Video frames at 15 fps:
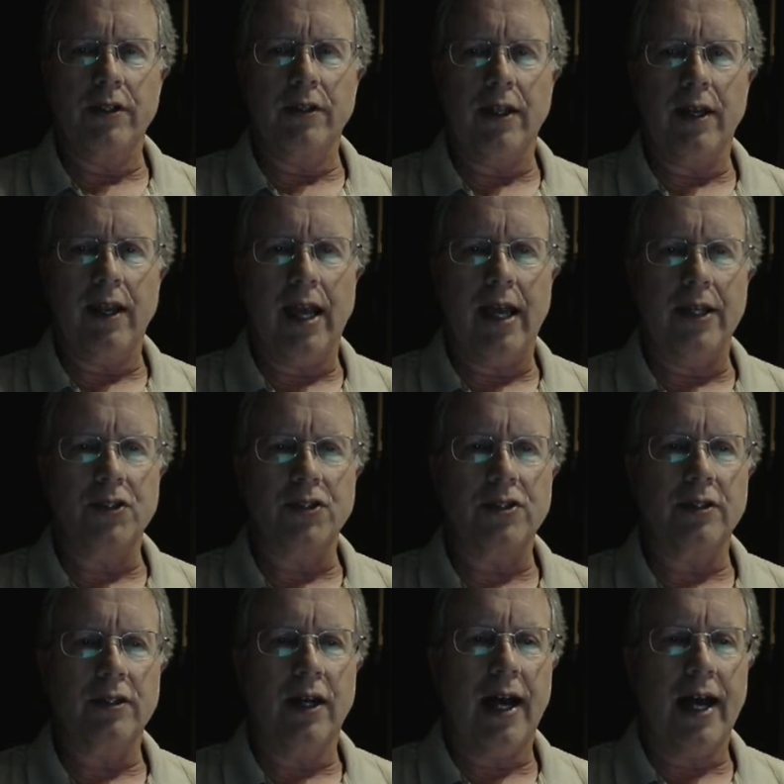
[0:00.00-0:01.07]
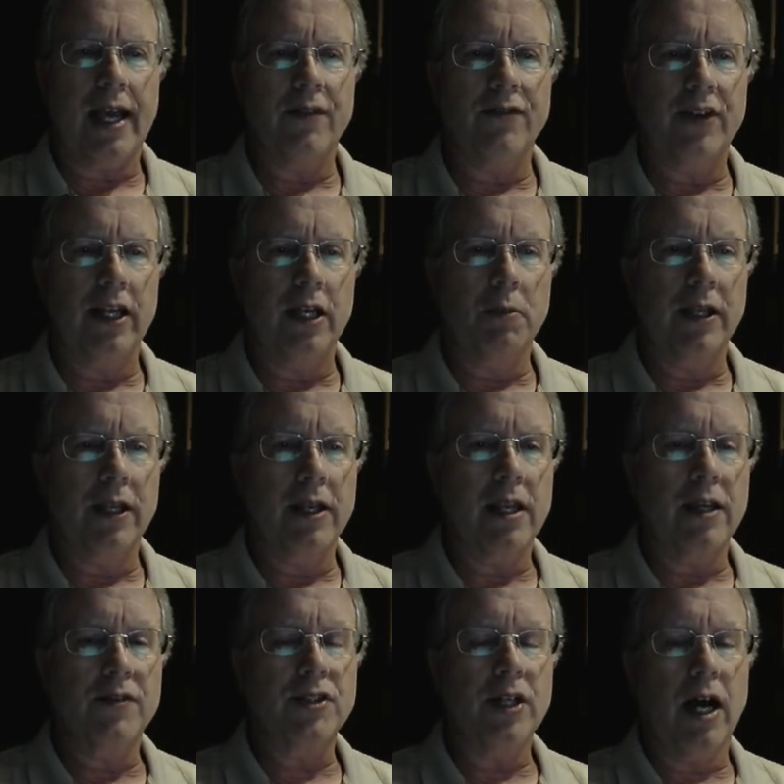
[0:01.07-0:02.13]
that has high
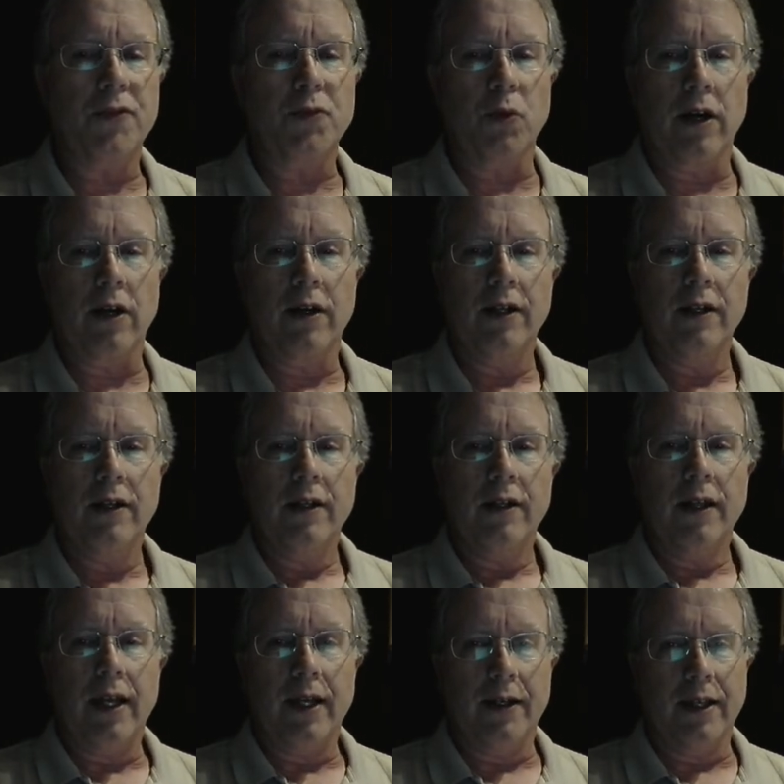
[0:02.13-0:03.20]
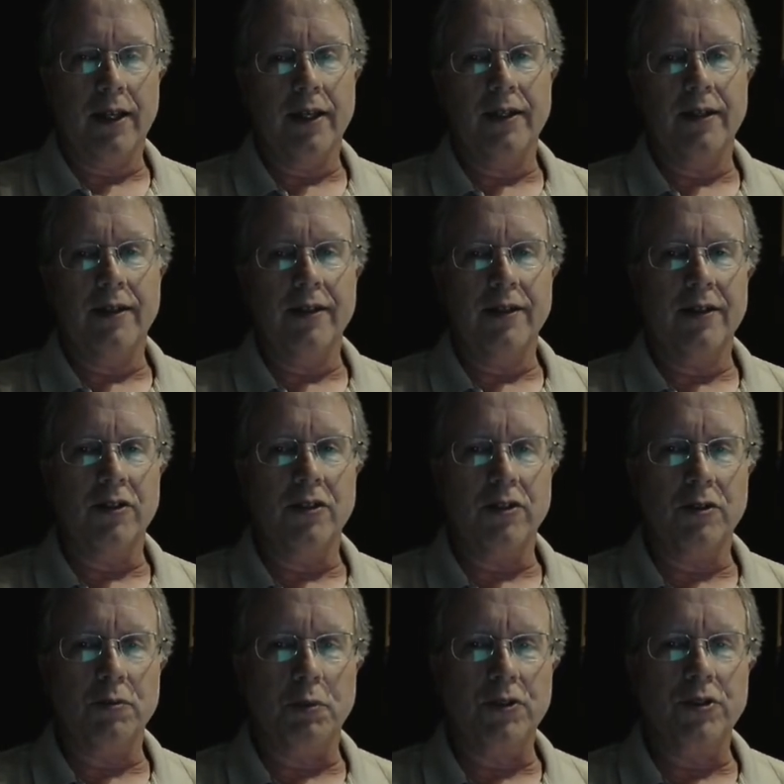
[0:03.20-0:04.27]
availability of software. And again,
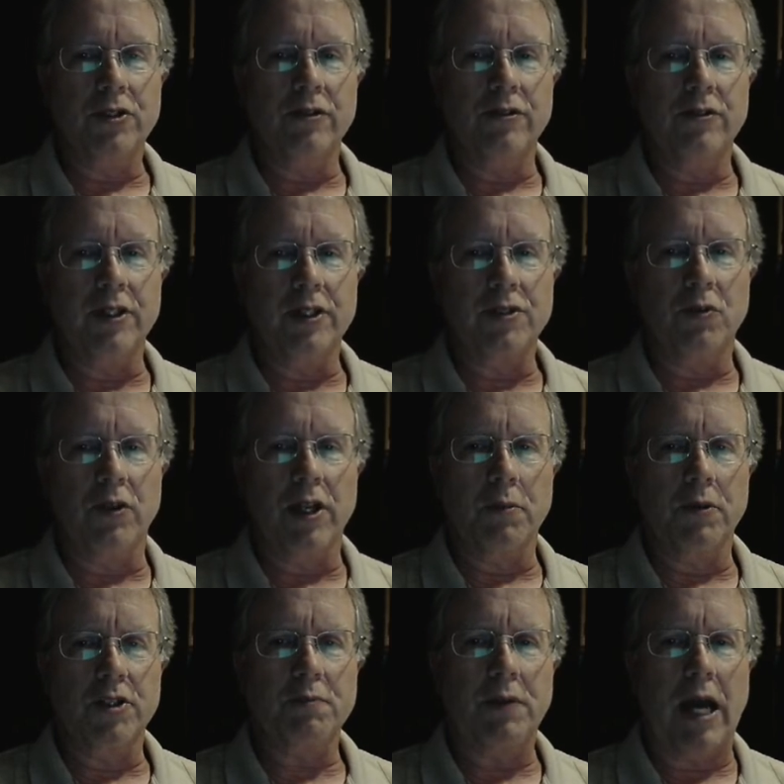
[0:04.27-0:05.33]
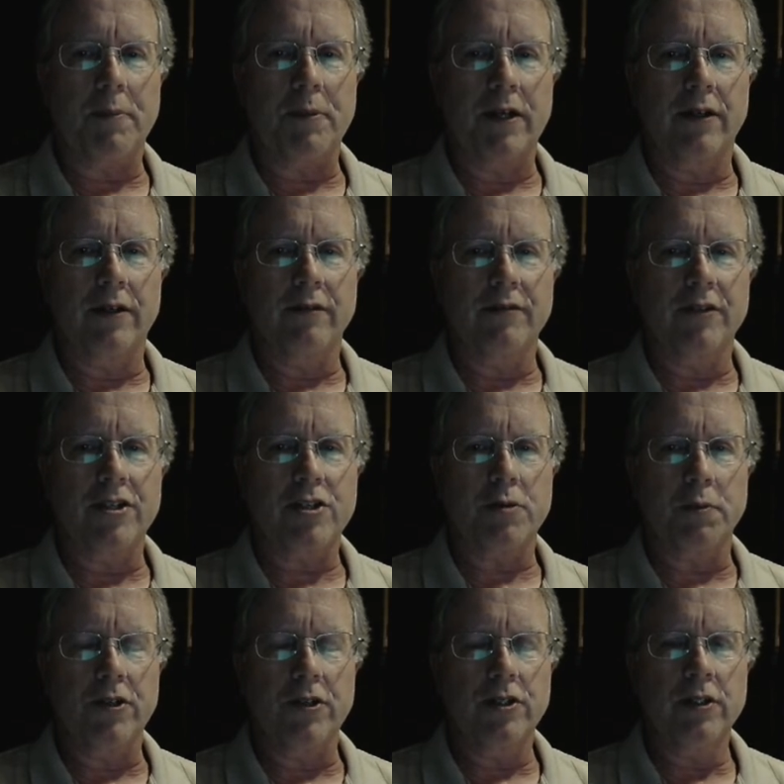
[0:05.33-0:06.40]
Ubuntu is one of the most popular
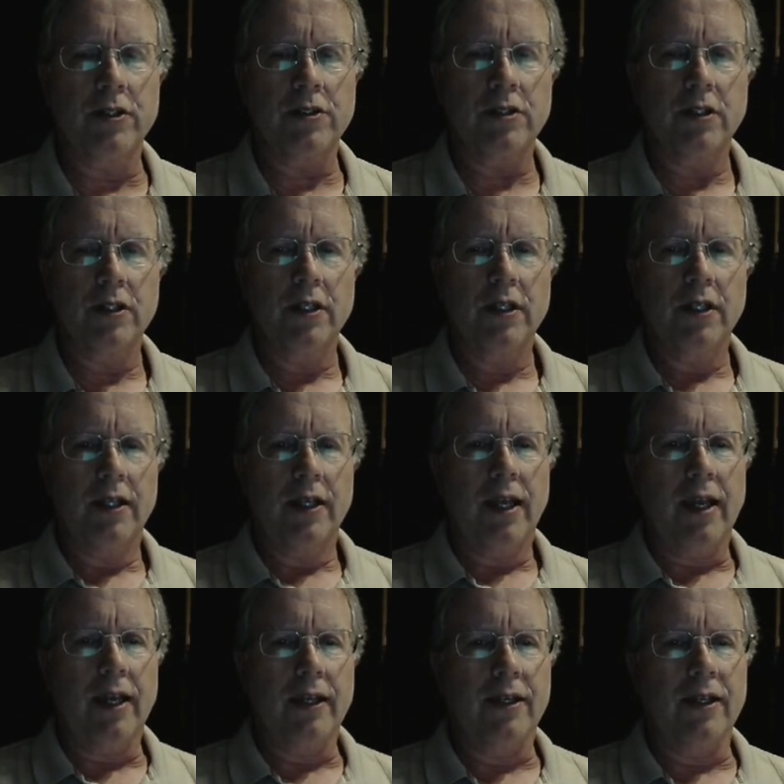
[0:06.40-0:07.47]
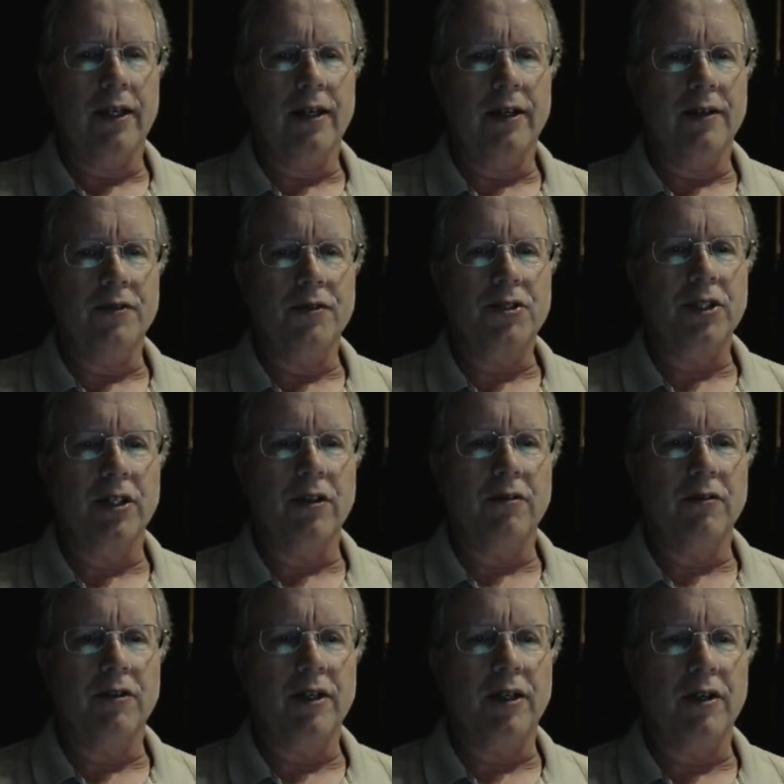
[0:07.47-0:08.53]
distributions, and
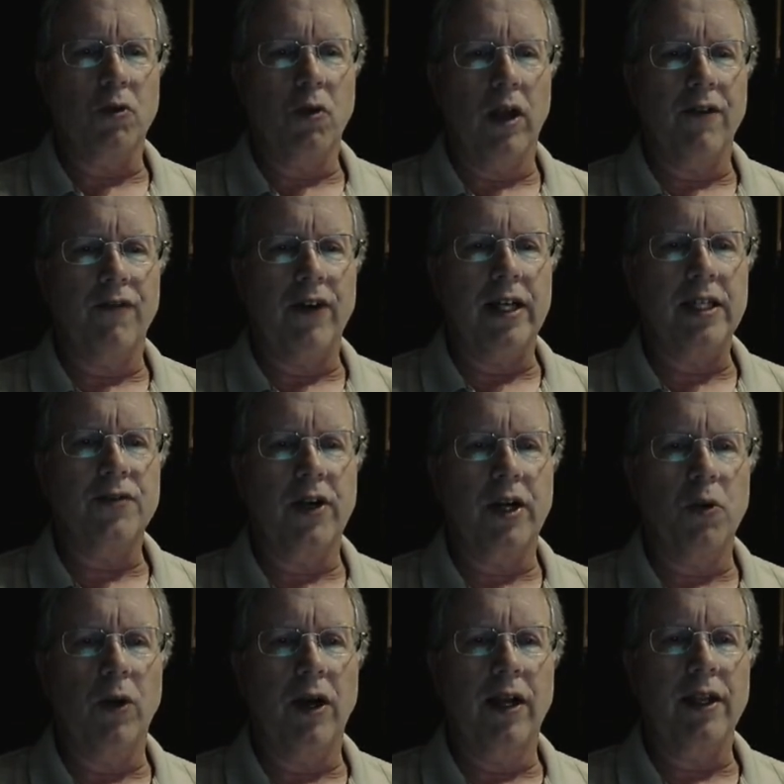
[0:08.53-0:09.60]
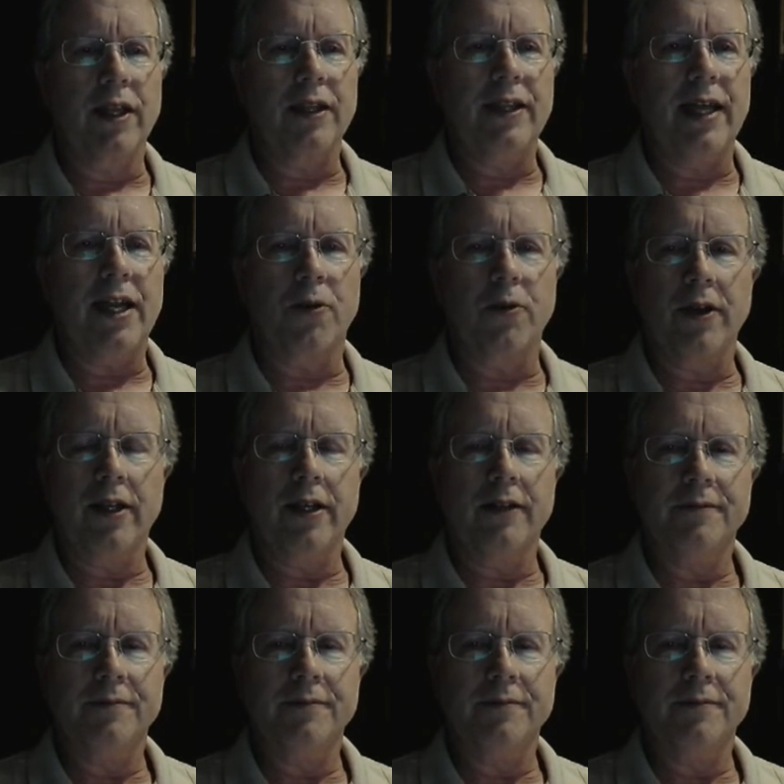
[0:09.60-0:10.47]
so qualifies very well in that arena.